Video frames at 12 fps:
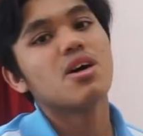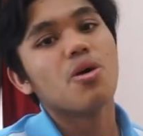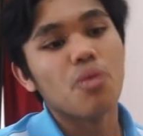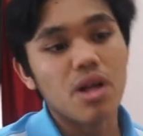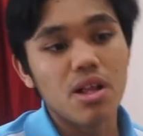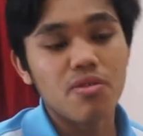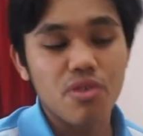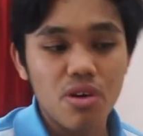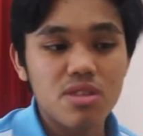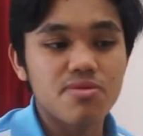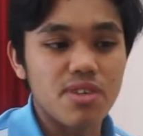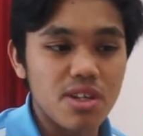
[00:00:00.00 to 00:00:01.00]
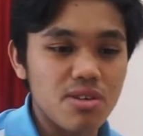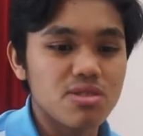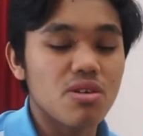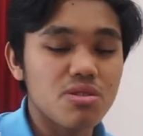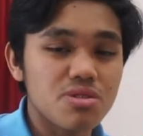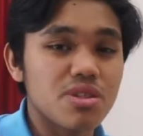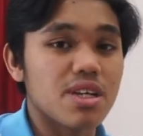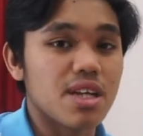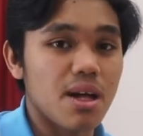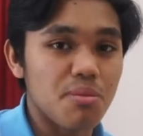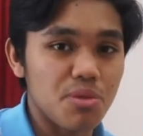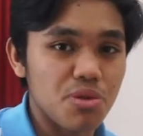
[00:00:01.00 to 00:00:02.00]
Well, of course, videos also can
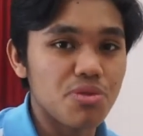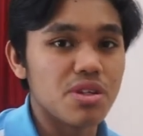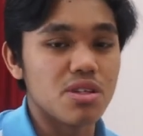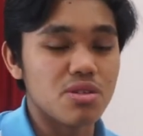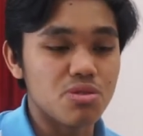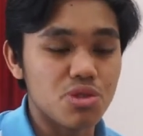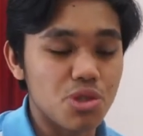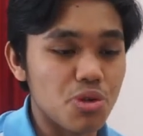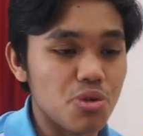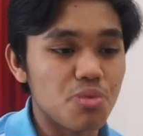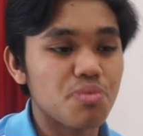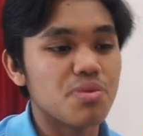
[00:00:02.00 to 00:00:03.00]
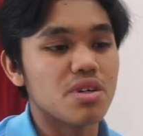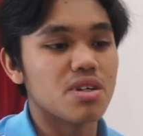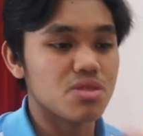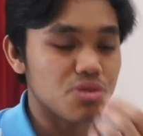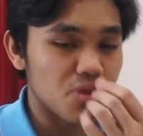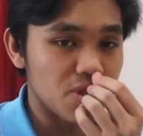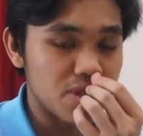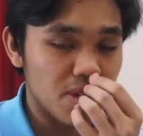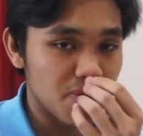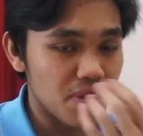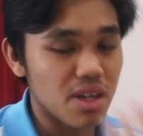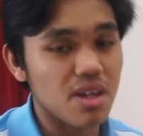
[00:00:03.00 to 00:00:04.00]
help you in the YouTube tutorials
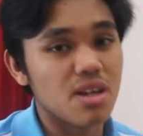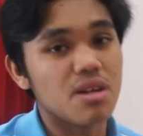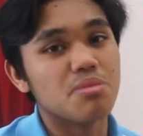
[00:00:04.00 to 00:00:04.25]
out there,